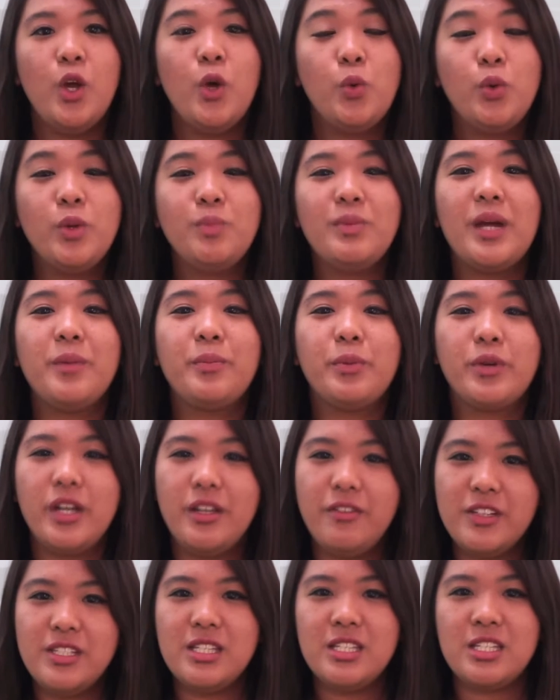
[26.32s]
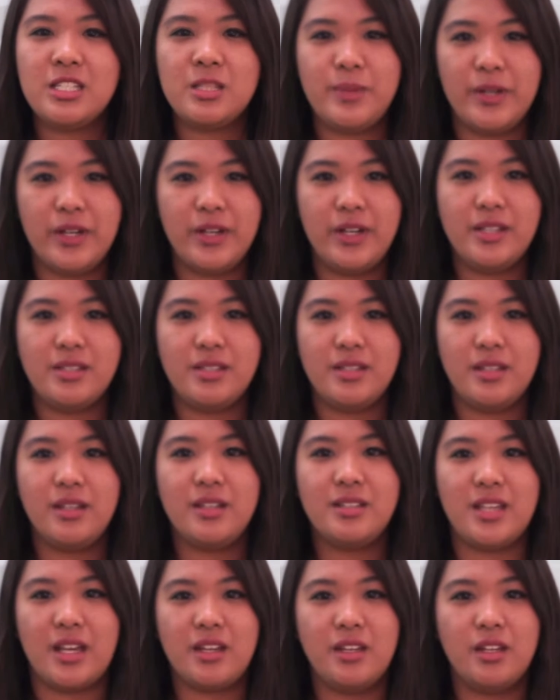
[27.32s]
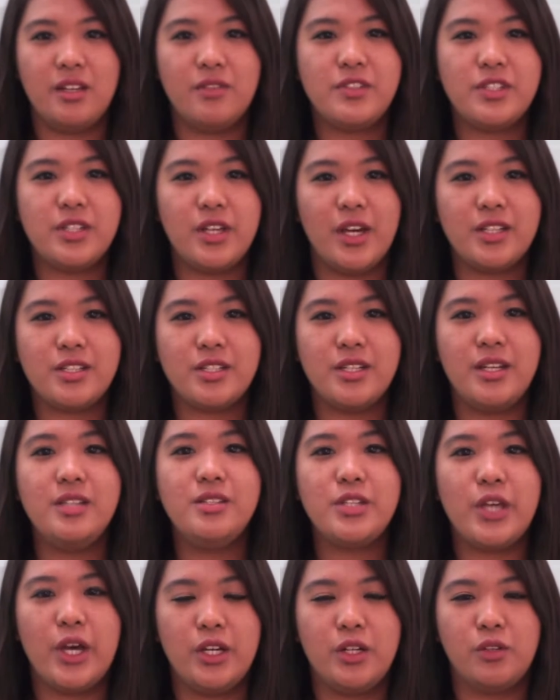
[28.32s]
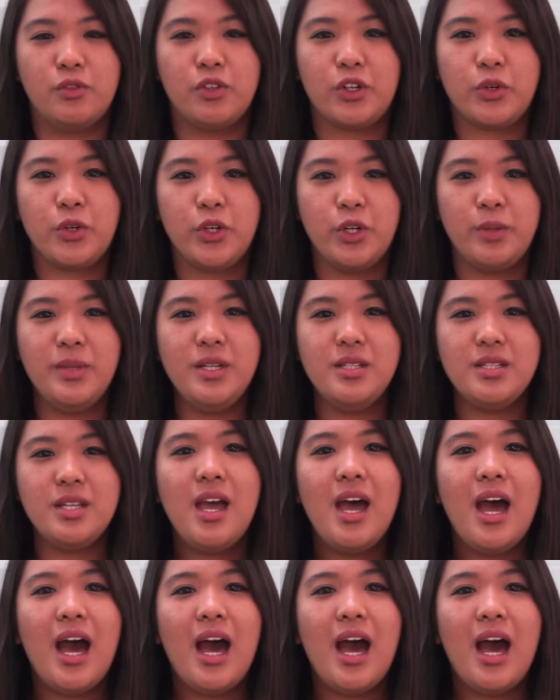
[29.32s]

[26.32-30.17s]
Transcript: With my previous experience in executive search and internal recruitment,